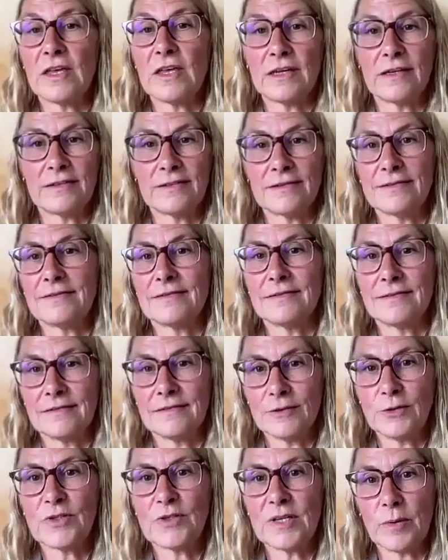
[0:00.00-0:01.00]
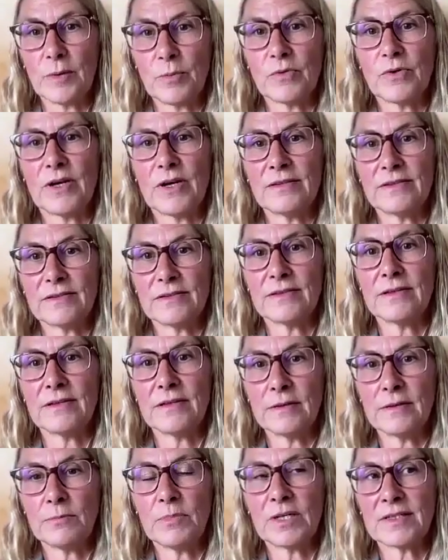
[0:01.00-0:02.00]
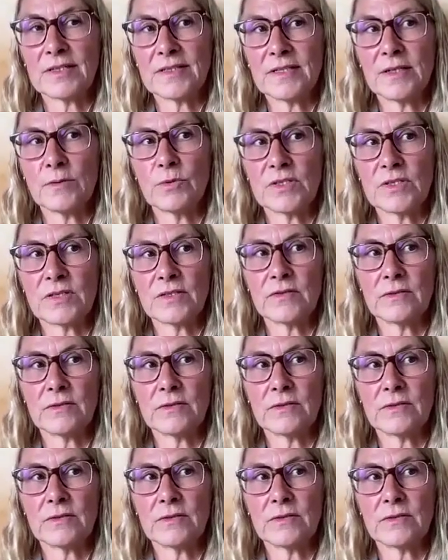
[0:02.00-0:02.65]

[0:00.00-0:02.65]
thing to separate because he was